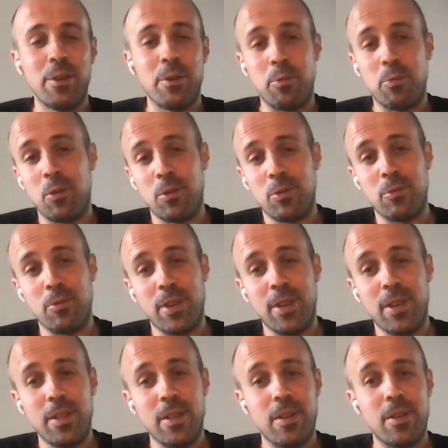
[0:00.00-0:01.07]
who work
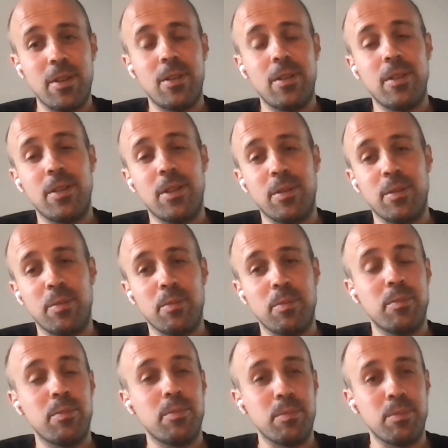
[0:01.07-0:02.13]
together and
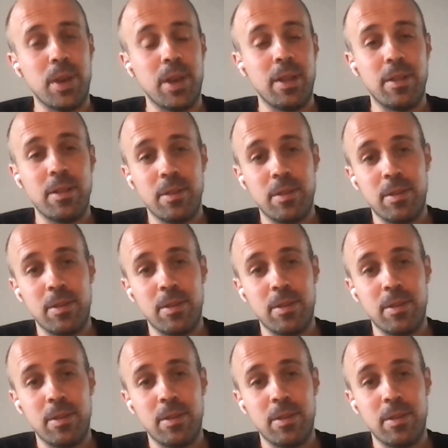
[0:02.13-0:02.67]
made